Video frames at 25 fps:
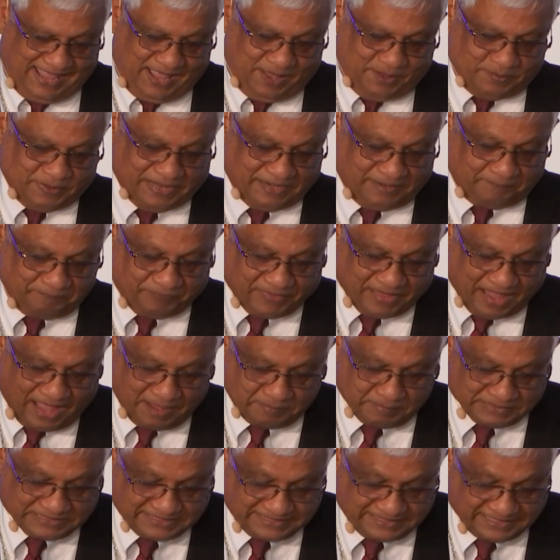Well,
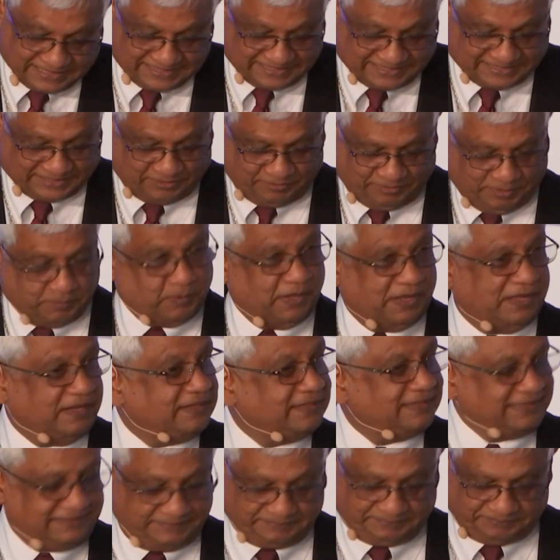I'm a citizen of the
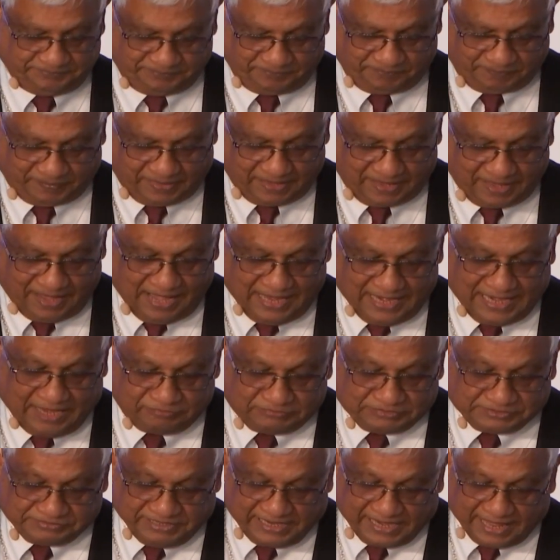world. I
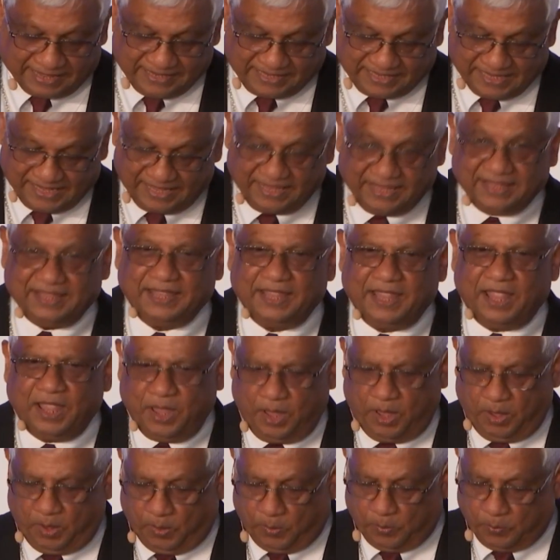left Sri Lanka
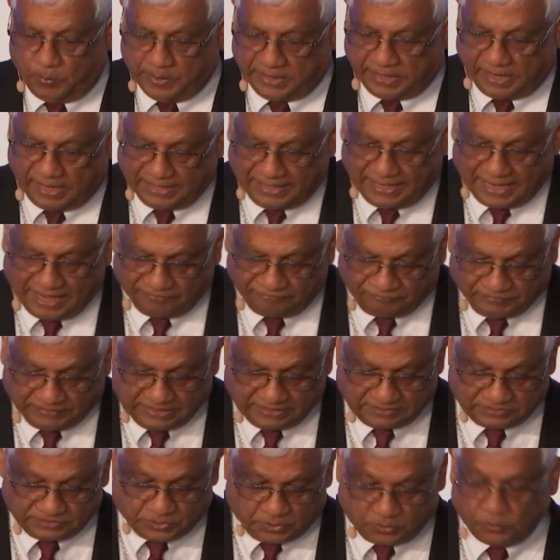when I left
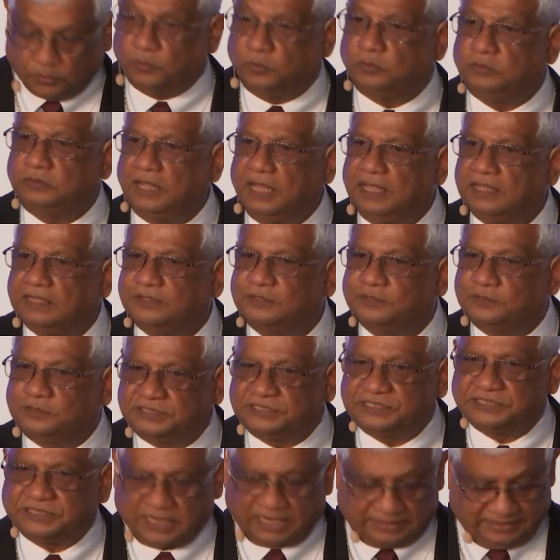school to
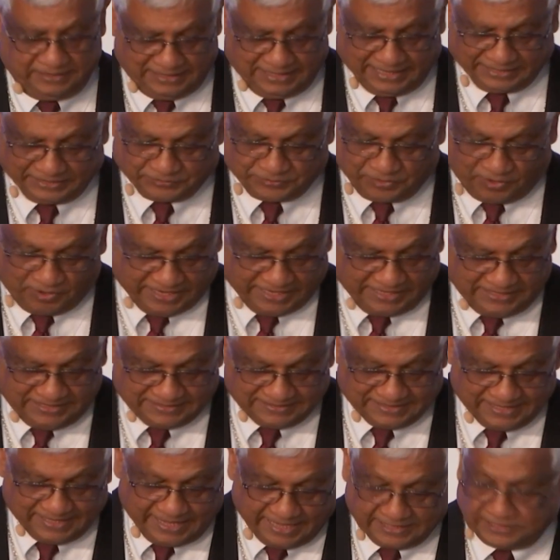study electronic
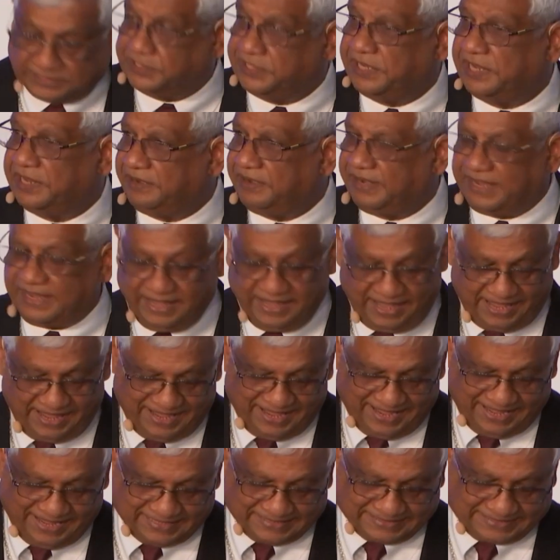engineering
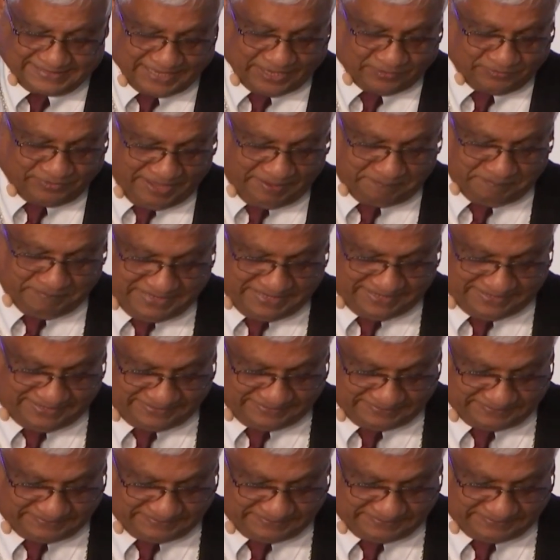in Southampton.